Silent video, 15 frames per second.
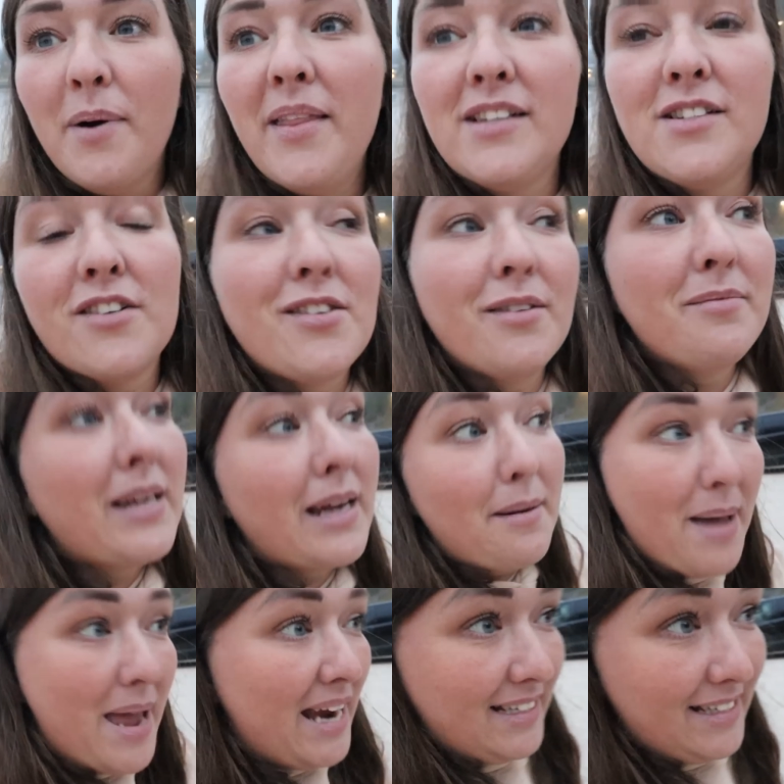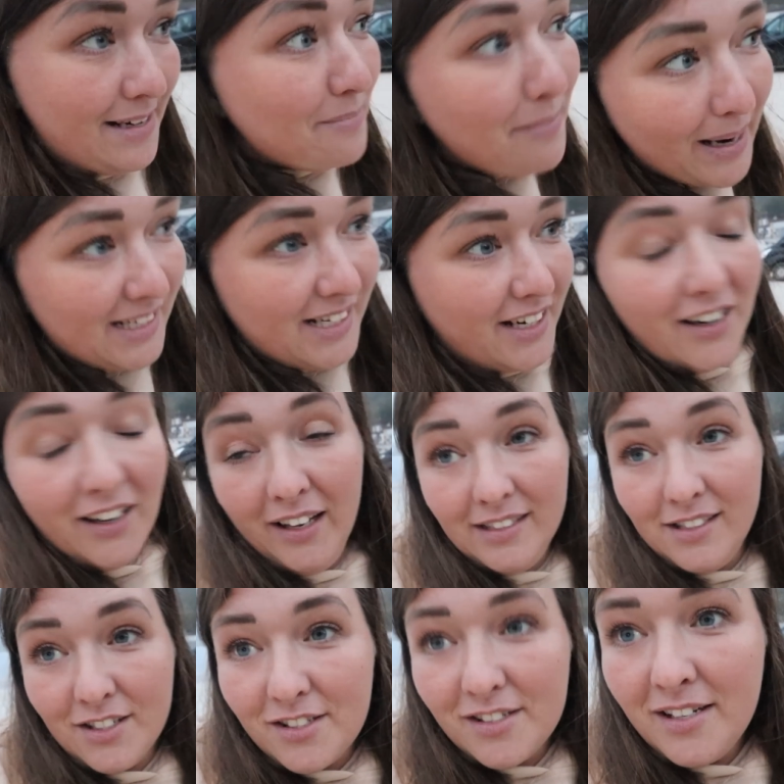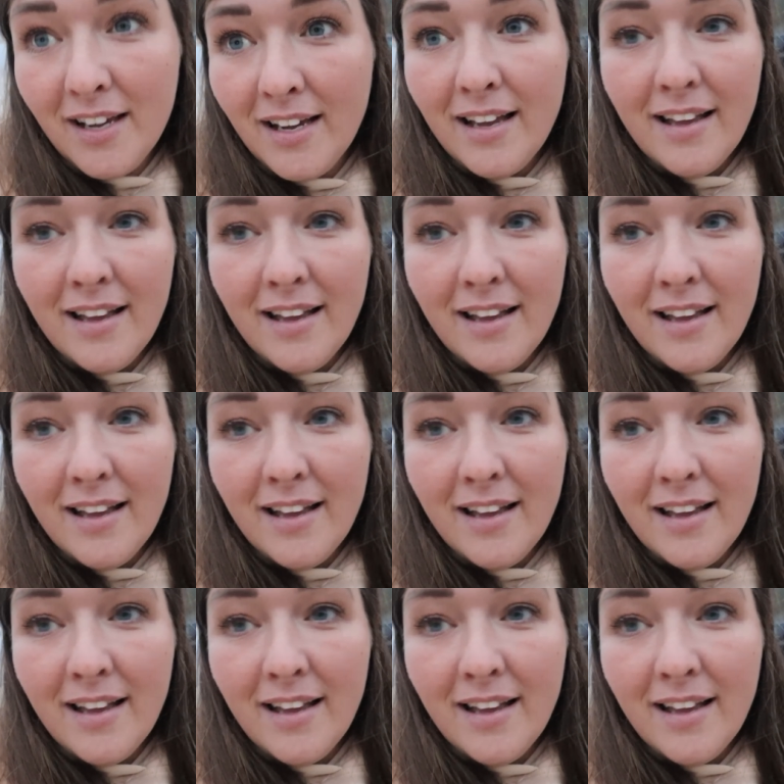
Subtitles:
But there's just something amazing and magical and just